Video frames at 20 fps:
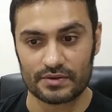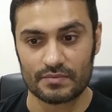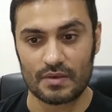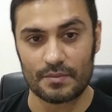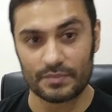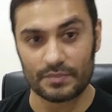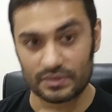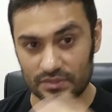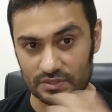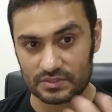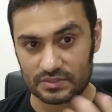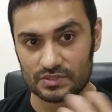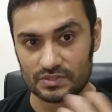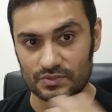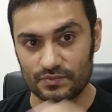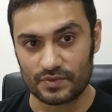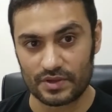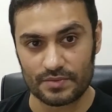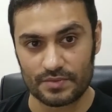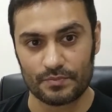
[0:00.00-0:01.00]
Remember, this is
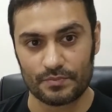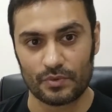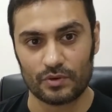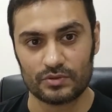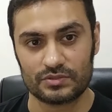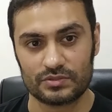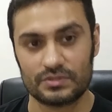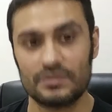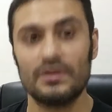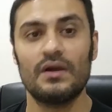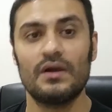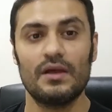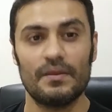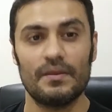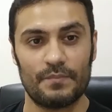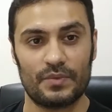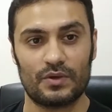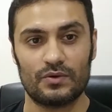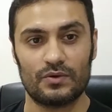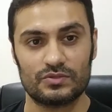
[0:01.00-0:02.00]
very important
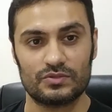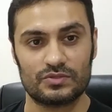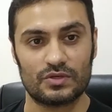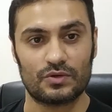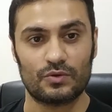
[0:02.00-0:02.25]
because